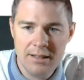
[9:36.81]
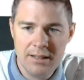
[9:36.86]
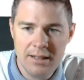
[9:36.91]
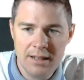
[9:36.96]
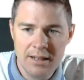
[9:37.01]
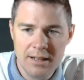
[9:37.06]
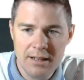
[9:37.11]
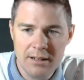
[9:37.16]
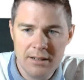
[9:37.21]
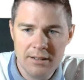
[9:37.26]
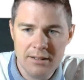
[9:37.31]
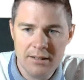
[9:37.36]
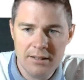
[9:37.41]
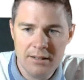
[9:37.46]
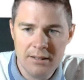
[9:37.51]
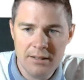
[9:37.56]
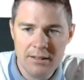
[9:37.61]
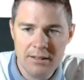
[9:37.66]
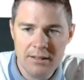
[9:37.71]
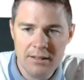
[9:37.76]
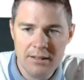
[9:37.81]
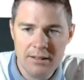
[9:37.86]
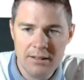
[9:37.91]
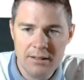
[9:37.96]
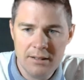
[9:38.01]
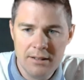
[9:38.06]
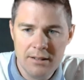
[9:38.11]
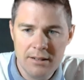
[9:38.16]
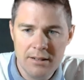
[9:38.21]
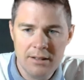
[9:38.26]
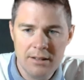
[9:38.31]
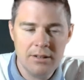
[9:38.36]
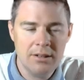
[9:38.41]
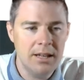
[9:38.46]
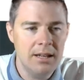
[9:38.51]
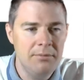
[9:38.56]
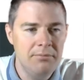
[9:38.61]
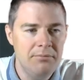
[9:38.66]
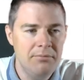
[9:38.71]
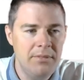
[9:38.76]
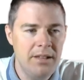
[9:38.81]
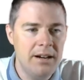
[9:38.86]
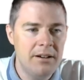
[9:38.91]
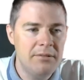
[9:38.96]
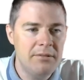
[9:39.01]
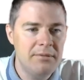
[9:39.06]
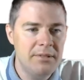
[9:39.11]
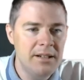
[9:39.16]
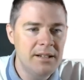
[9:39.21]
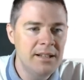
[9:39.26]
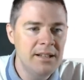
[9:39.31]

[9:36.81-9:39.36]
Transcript: No, I can't. Okay, there.